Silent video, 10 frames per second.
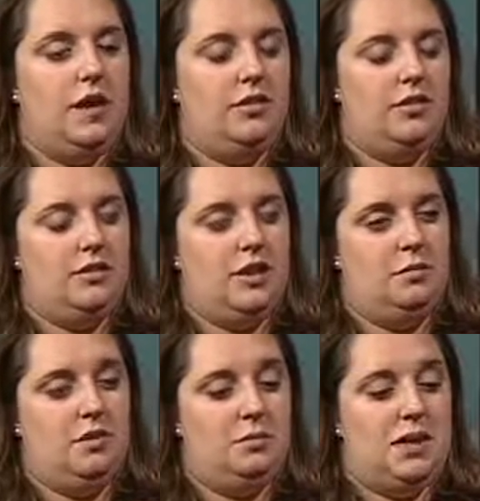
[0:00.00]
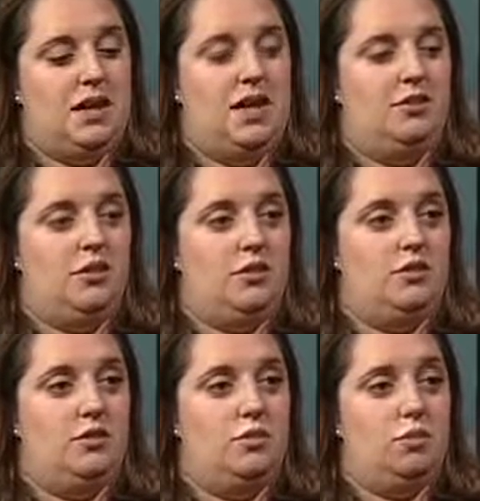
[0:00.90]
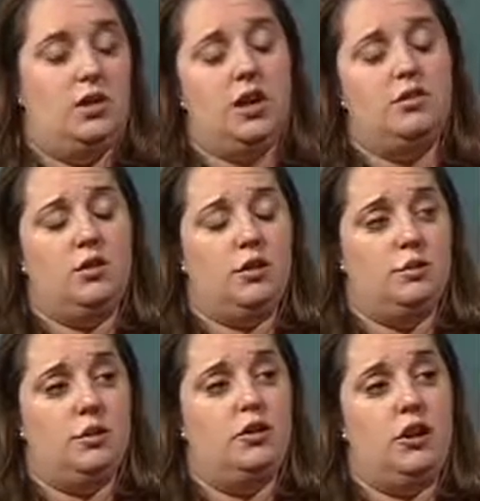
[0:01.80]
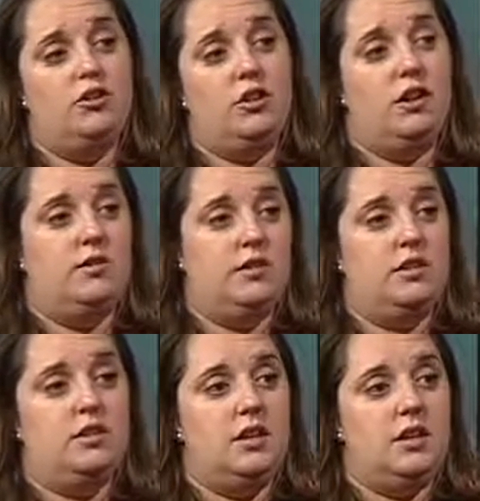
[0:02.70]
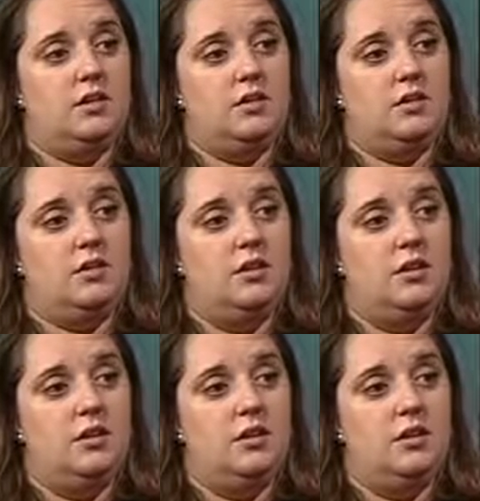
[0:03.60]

At this time, these medications will not slow the progression of the disease.